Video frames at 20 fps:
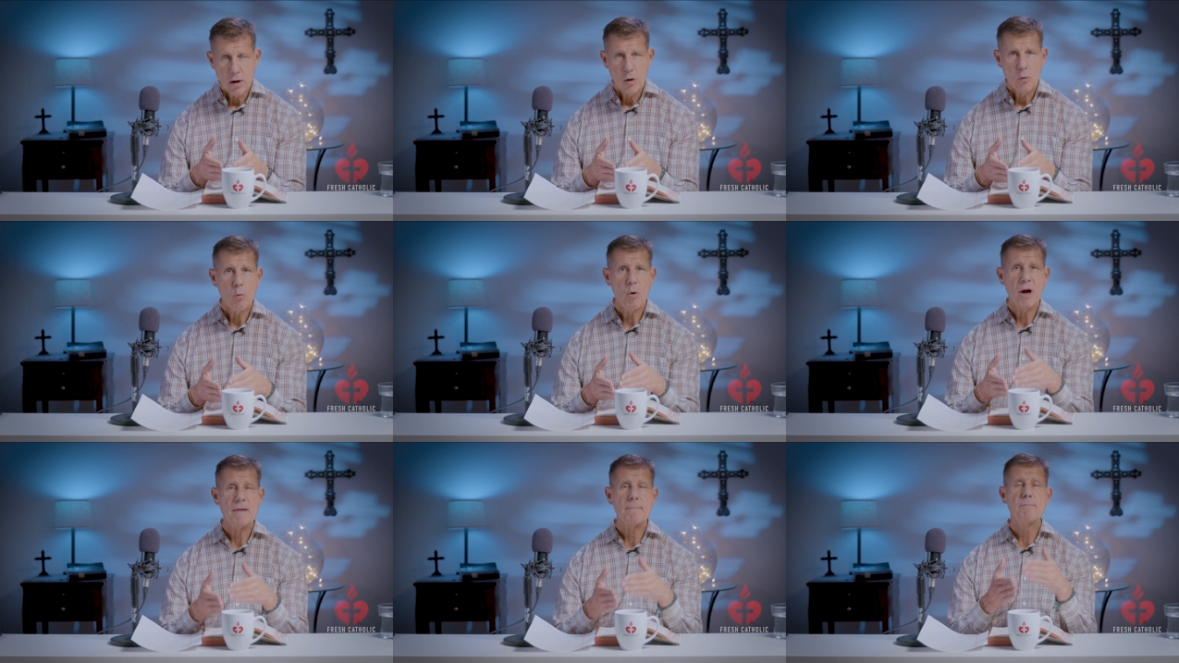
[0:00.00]

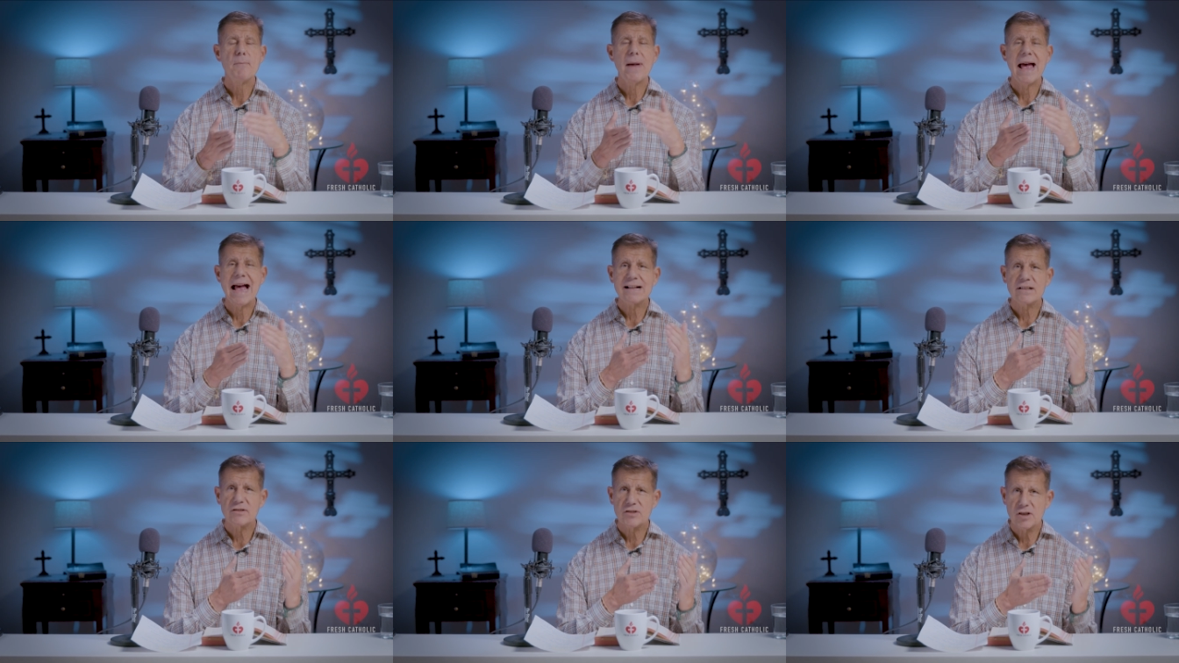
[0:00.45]
went
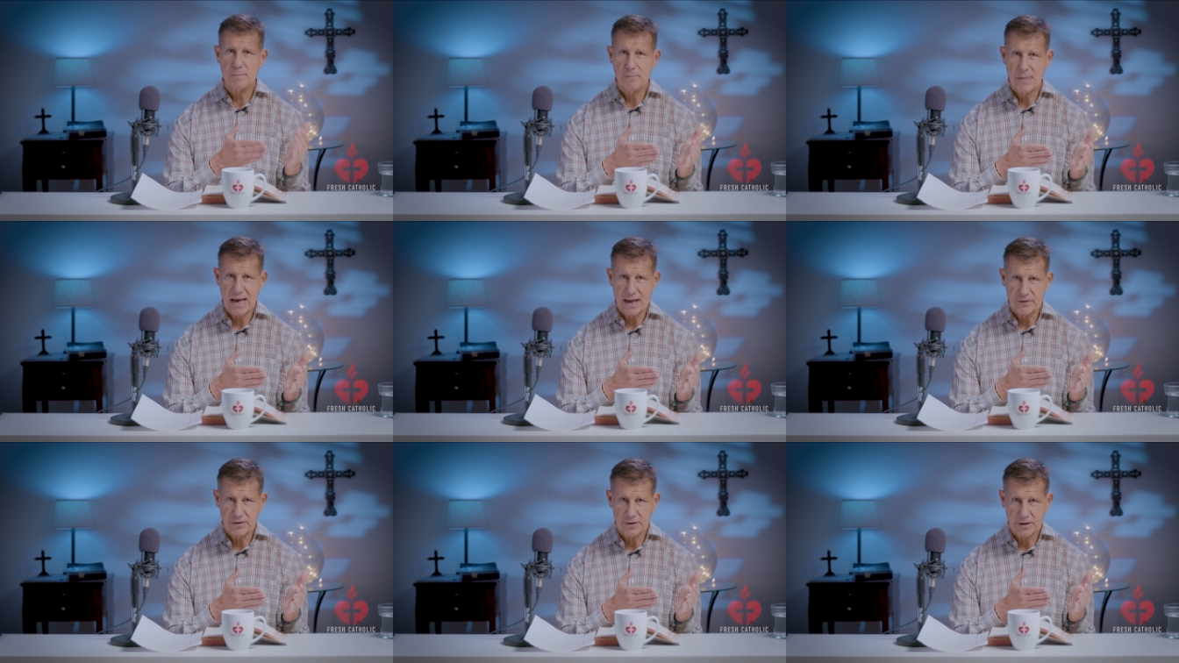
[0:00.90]
back to
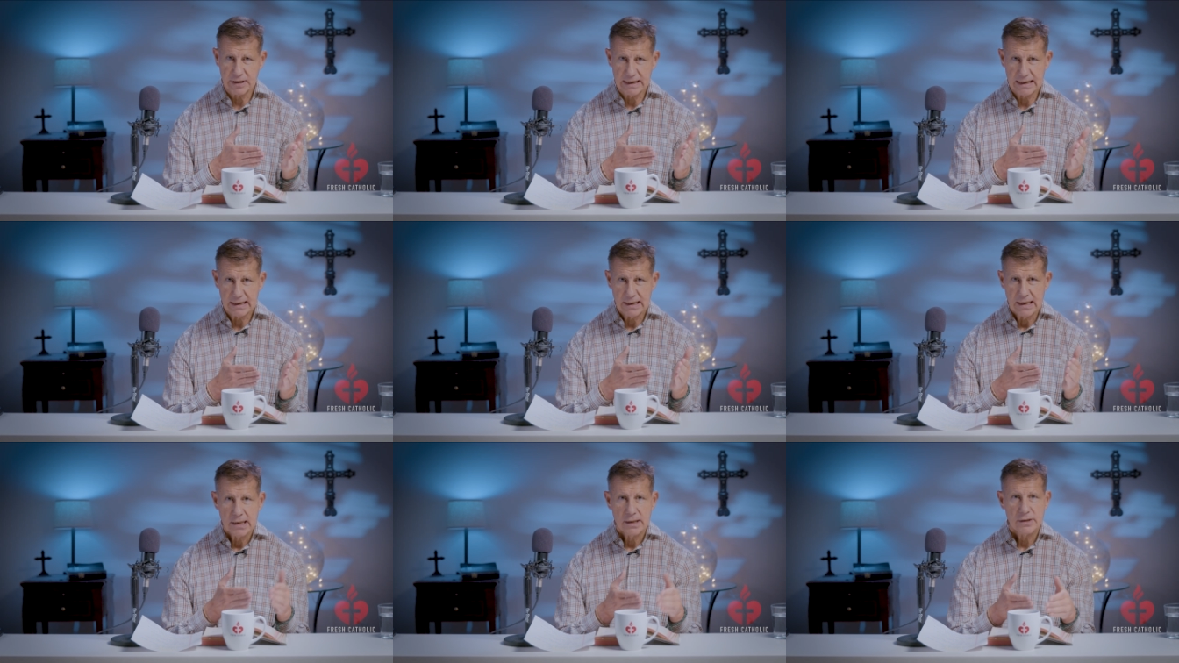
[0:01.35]

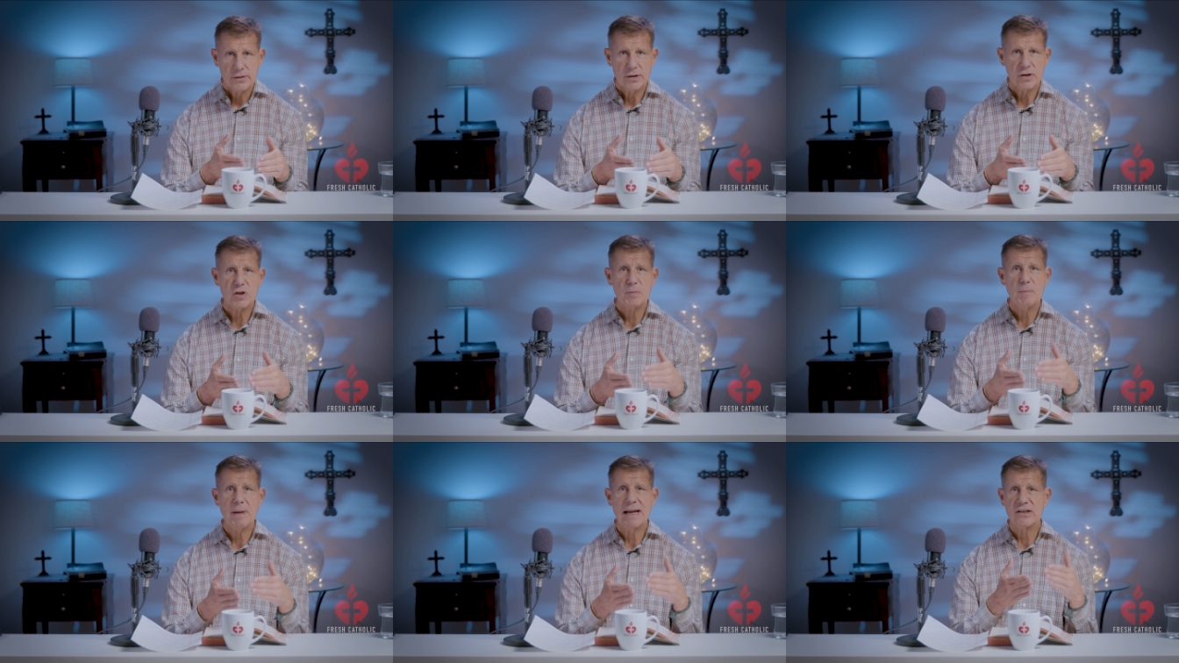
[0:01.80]
Bethany to
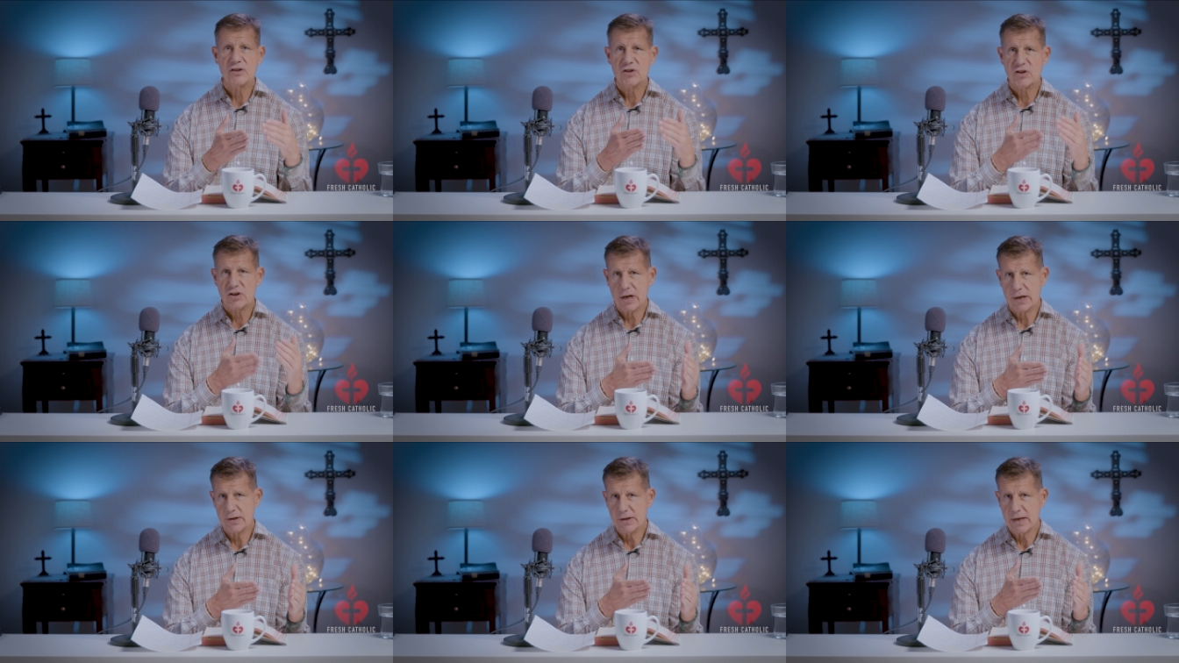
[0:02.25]
spend
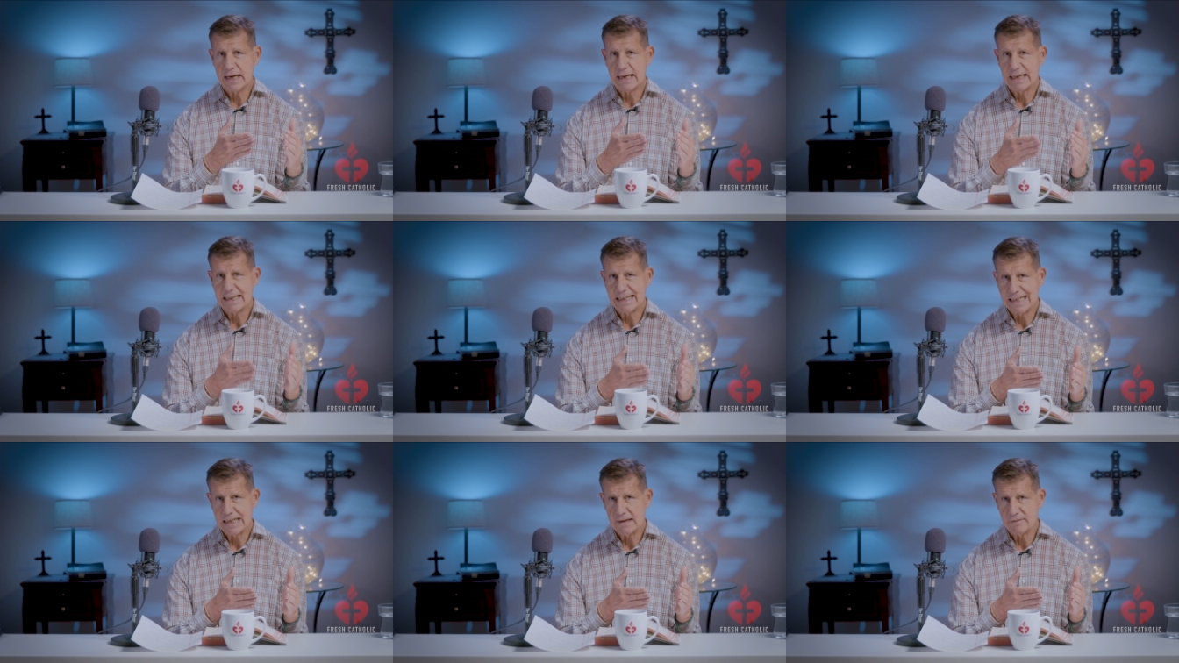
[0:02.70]
Sunday
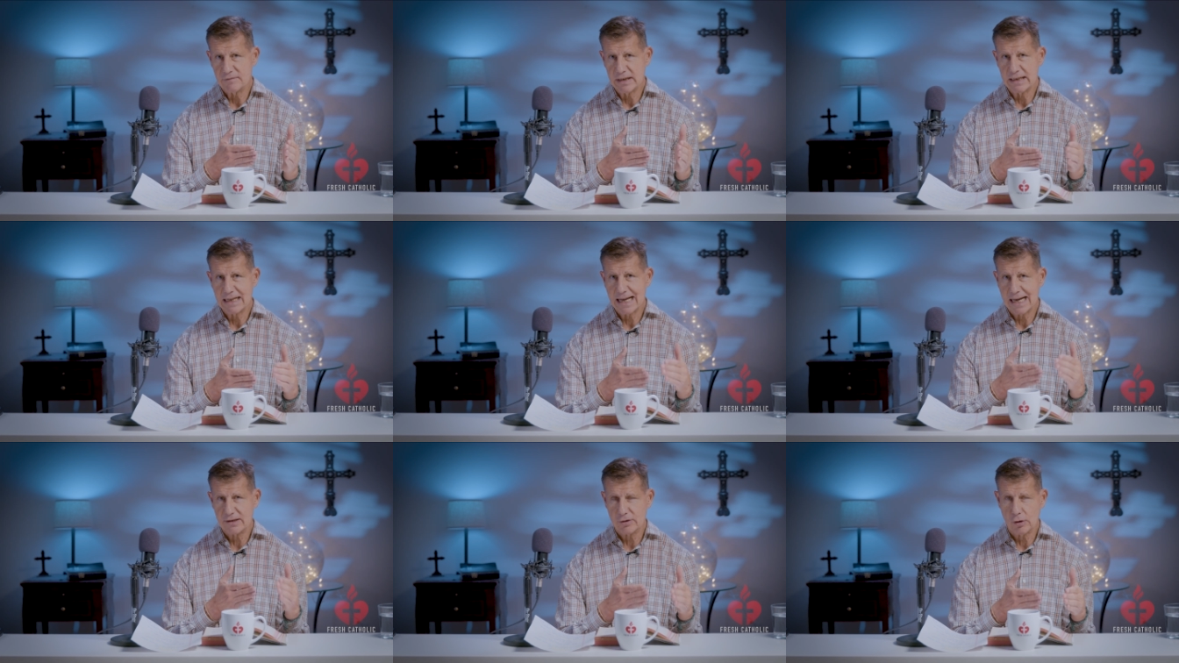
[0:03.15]

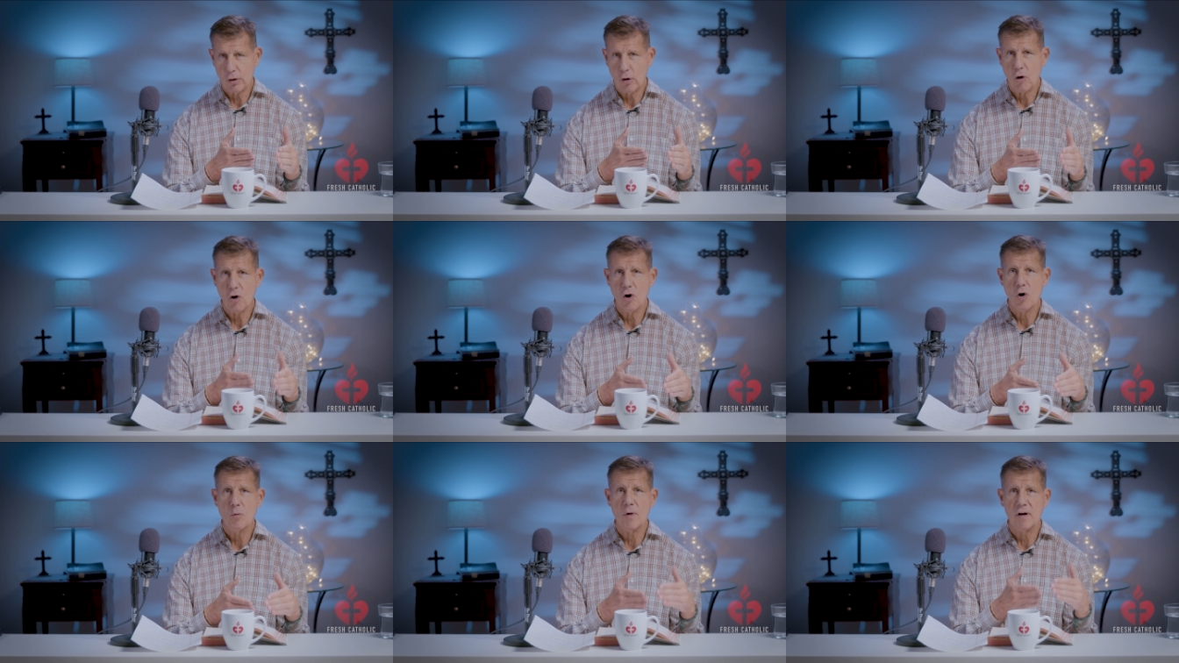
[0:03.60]
evening at the
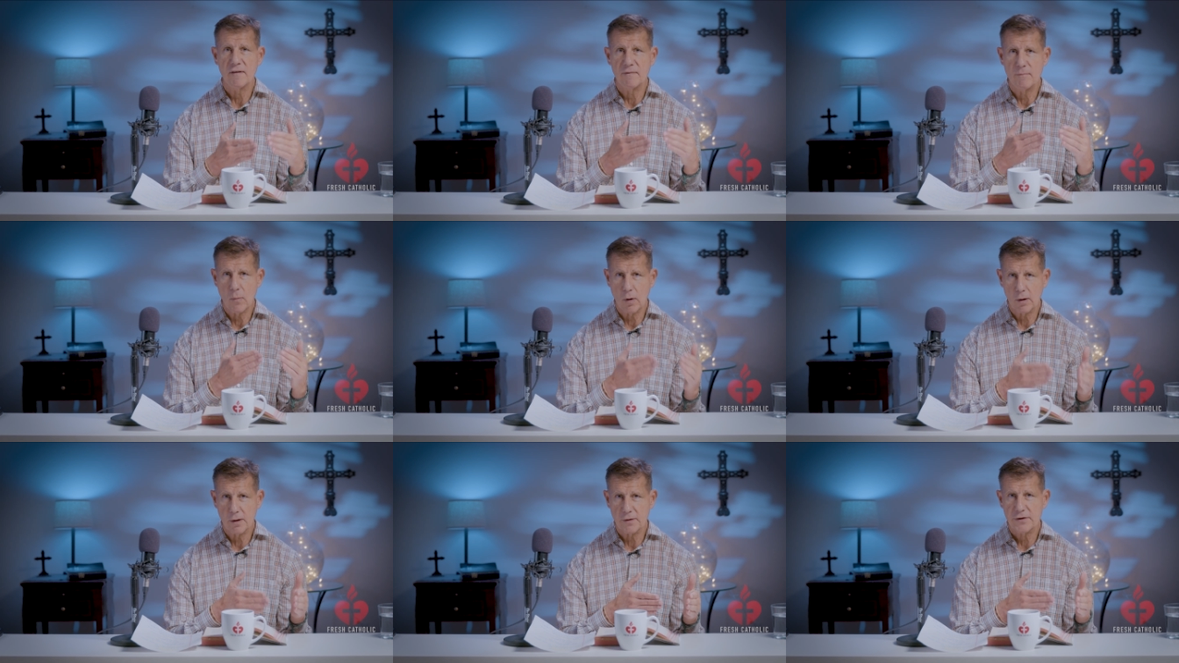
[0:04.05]
home of
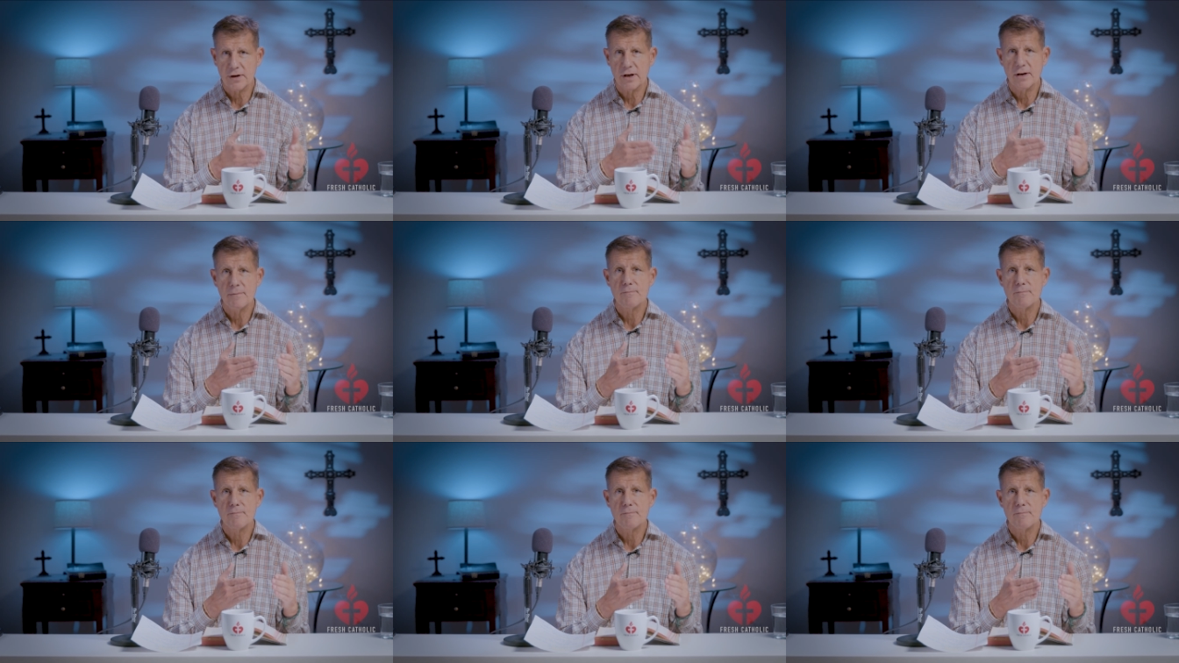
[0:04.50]
Martha,